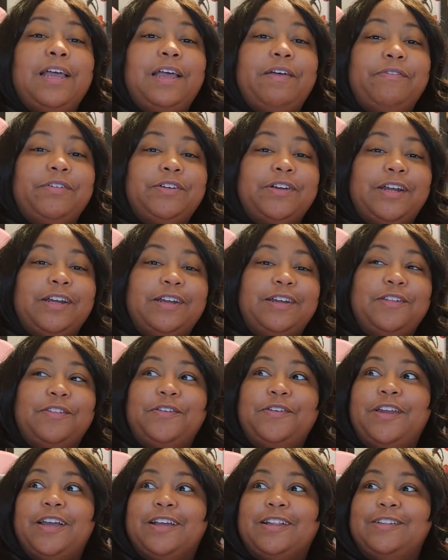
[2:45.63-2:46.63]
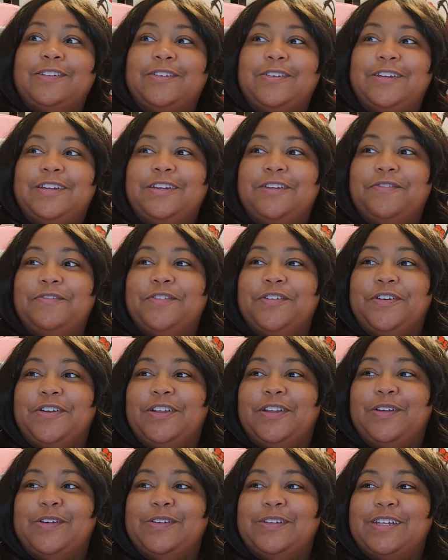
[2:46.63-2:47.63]
haven't tried another necklace on in a very
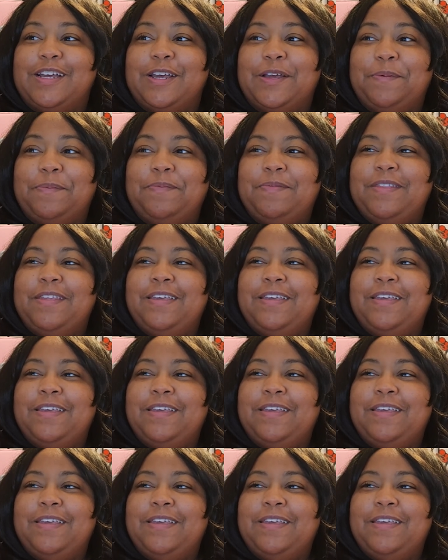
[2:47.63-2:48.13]
long time.